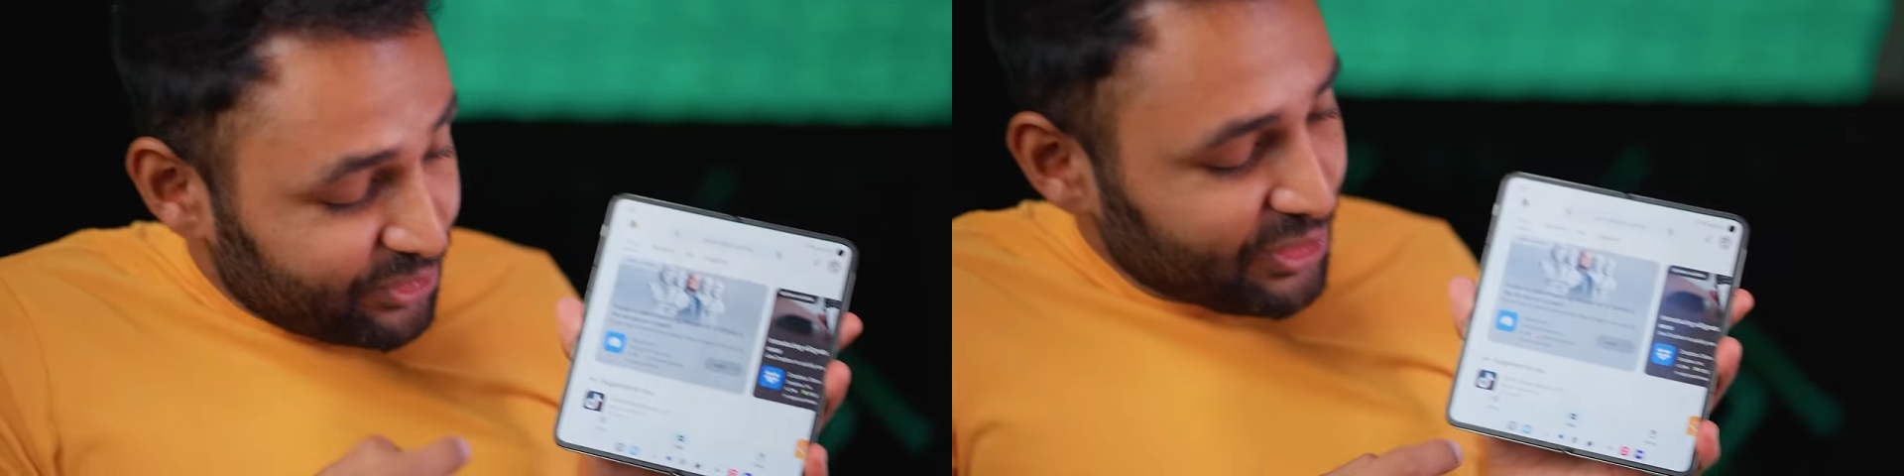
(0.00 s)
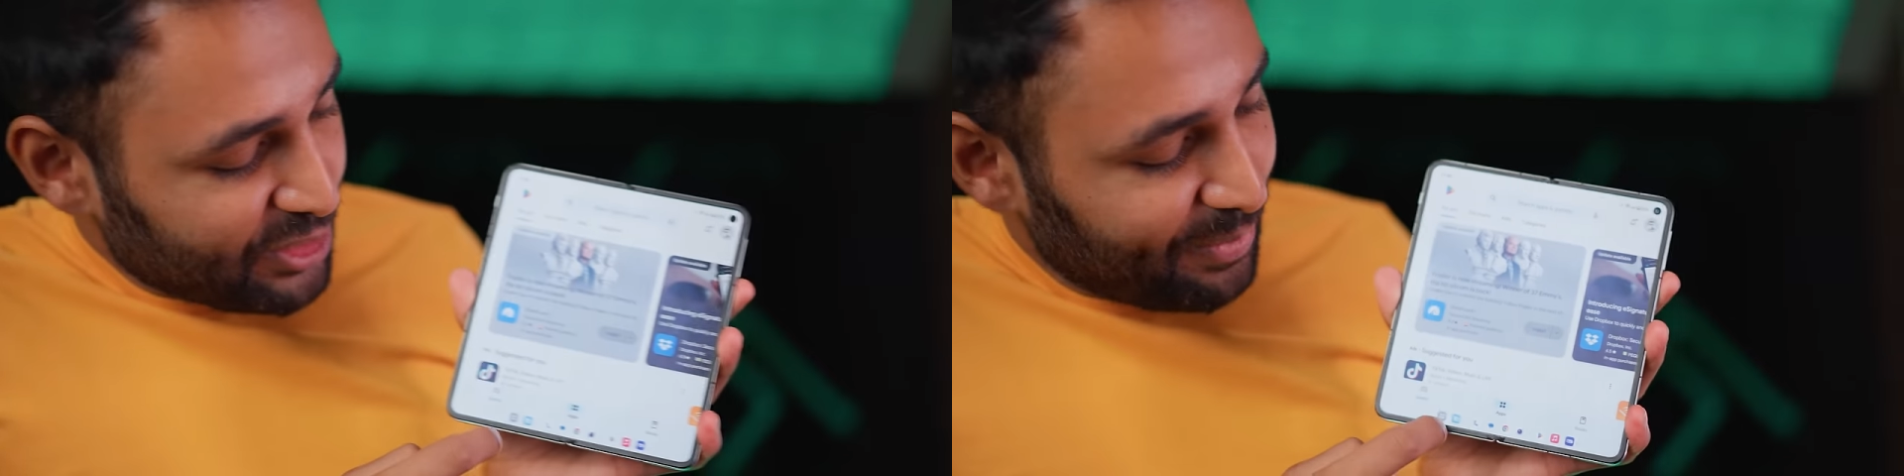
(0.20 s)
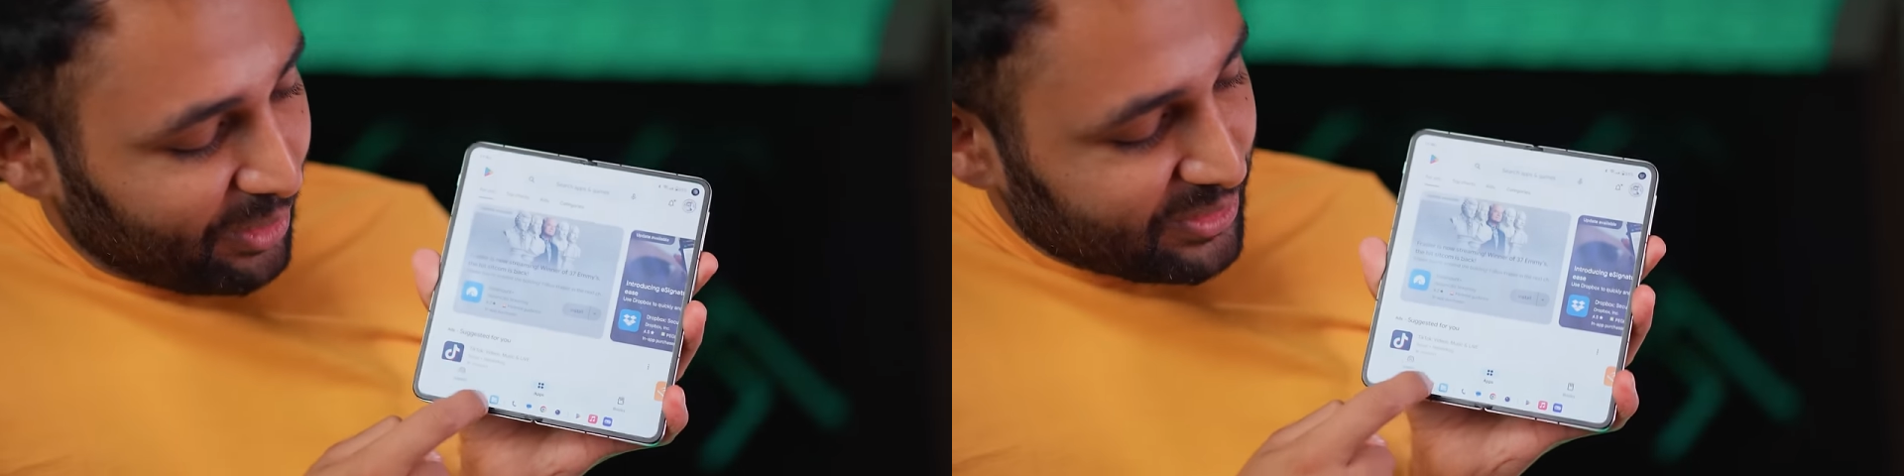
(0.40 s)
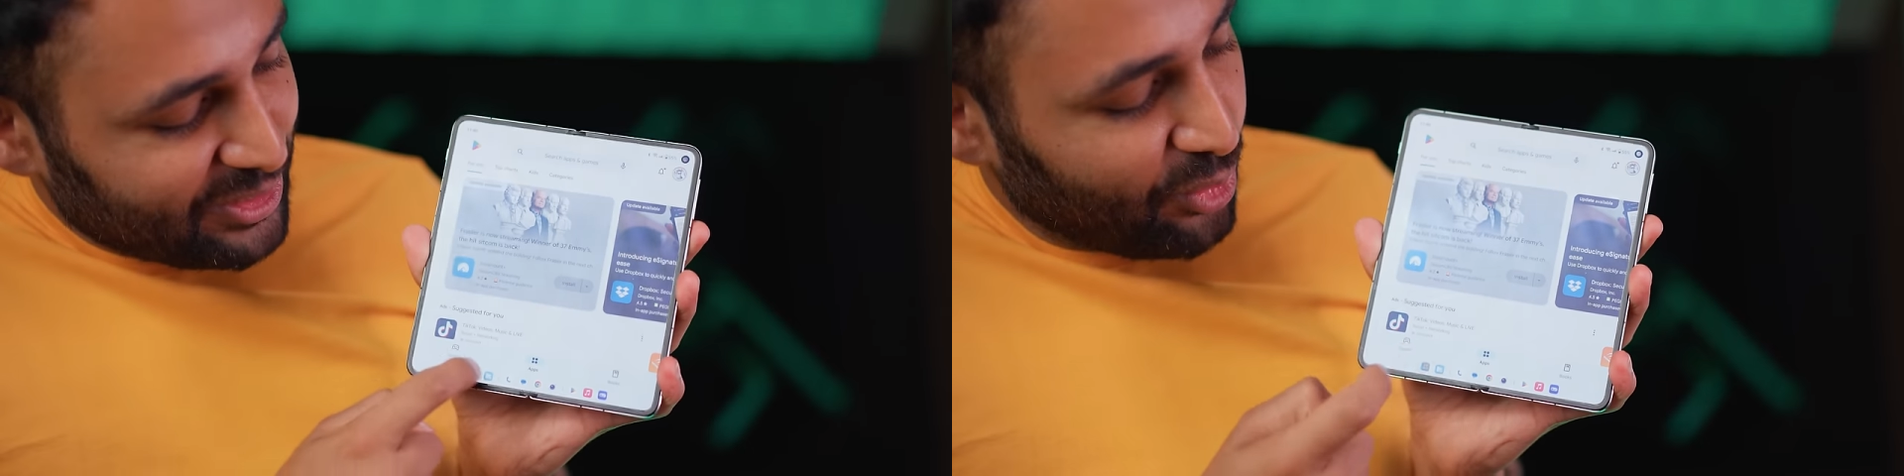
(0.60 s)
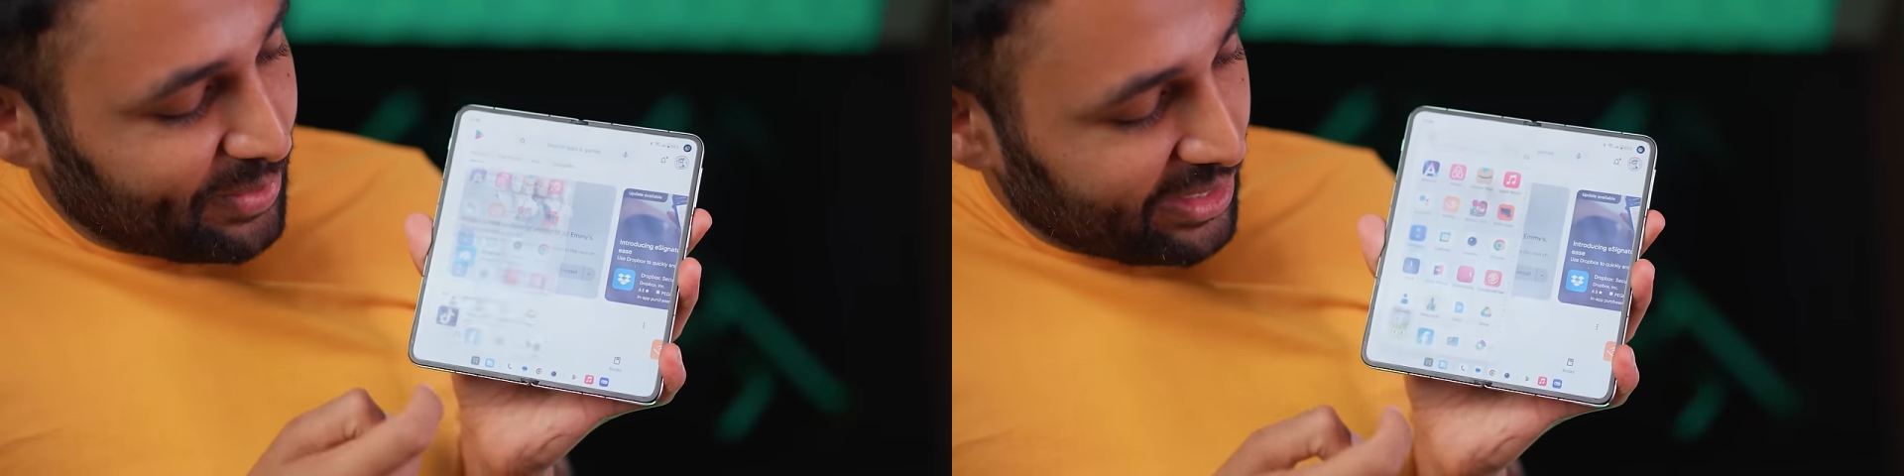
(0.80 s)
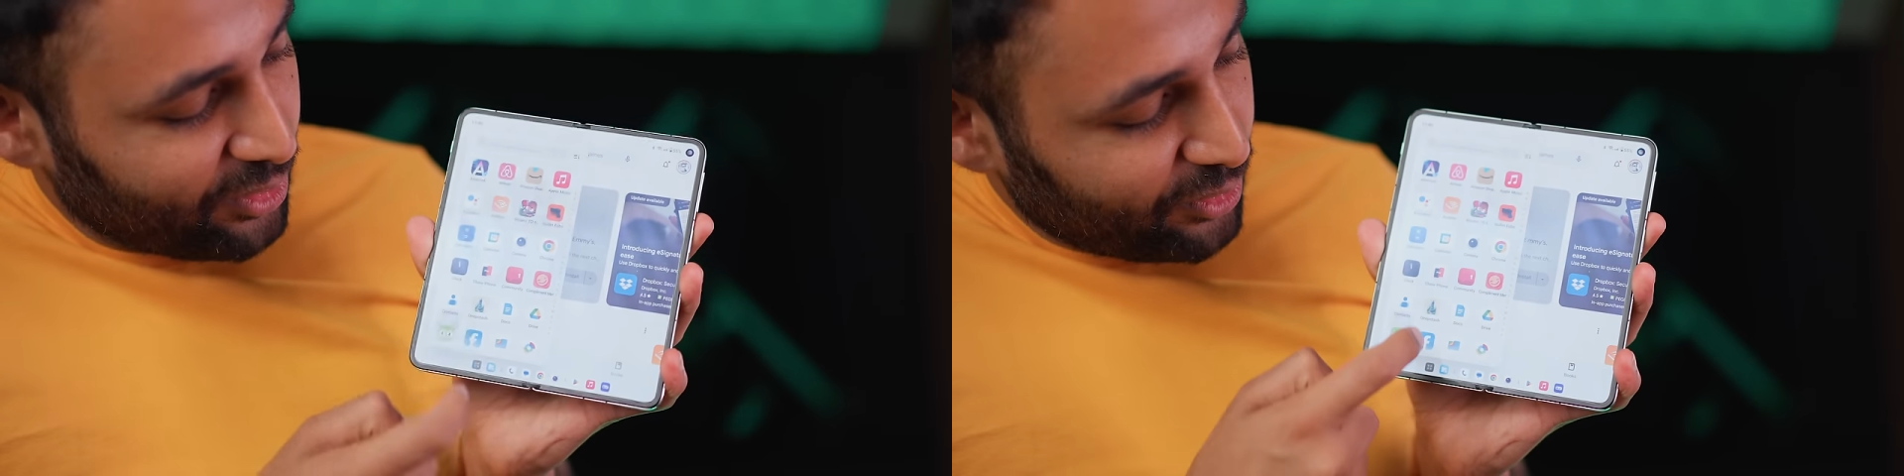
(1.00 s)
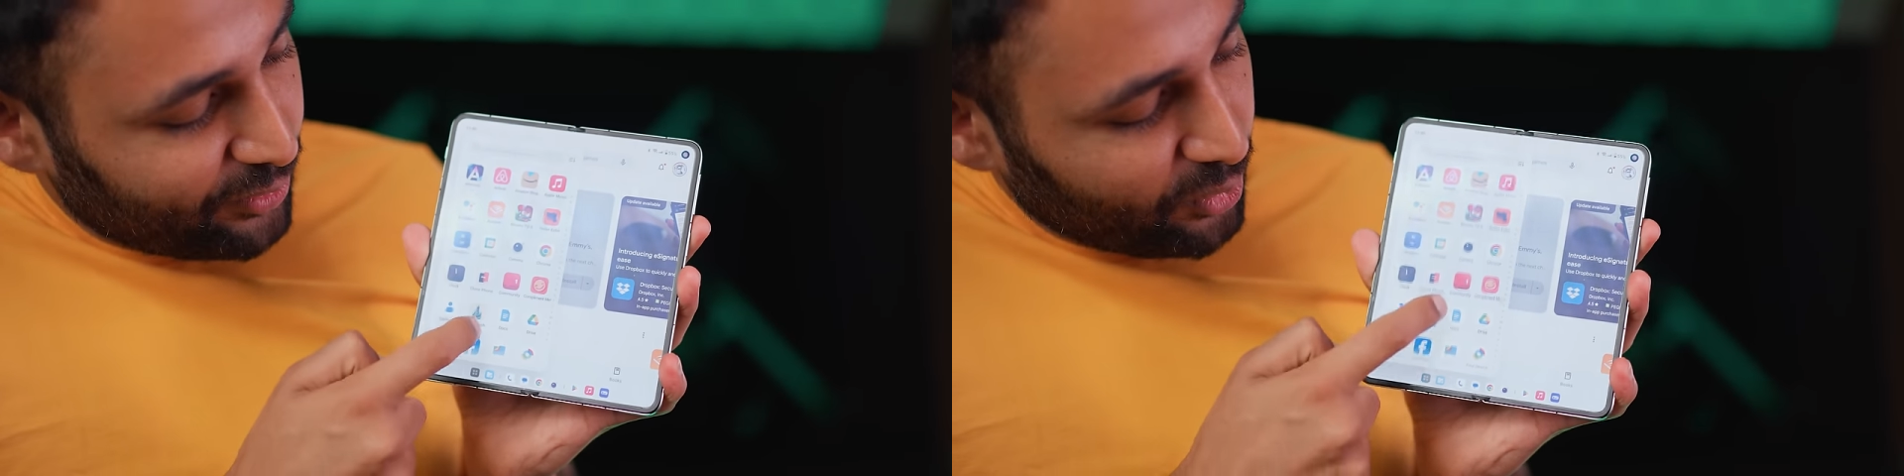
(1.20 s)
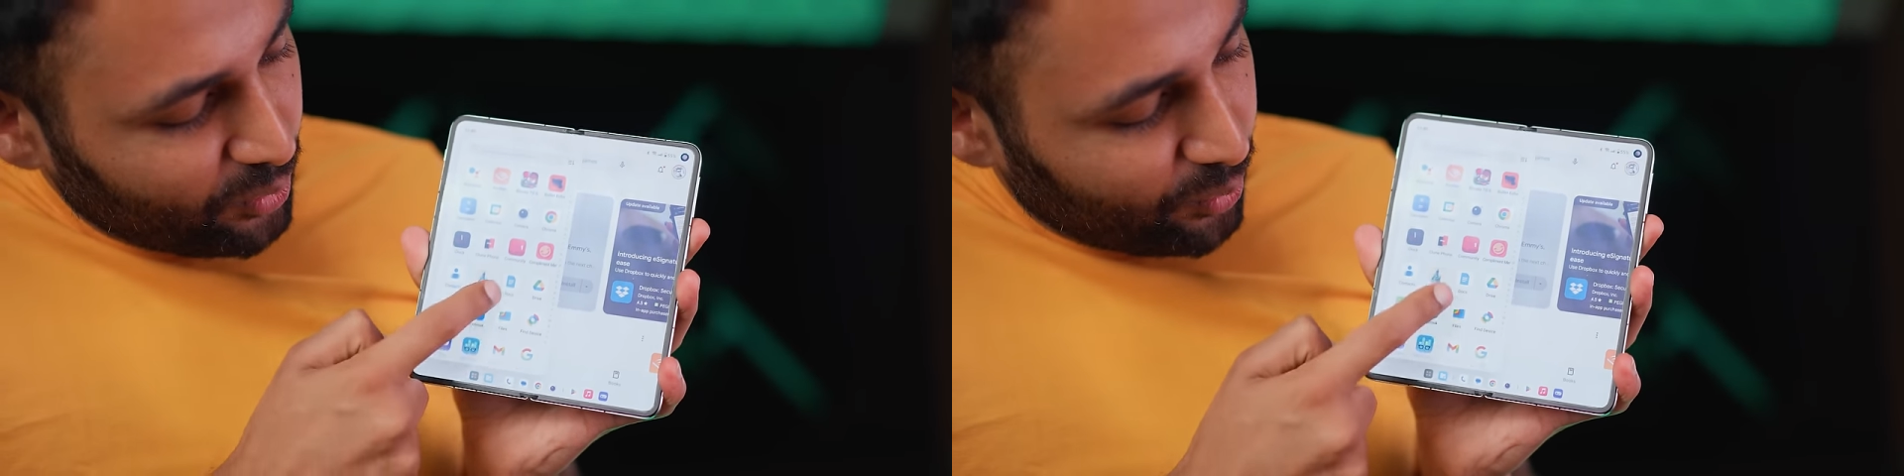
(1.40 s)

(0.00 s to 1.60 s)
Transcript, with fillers: Just about still being useful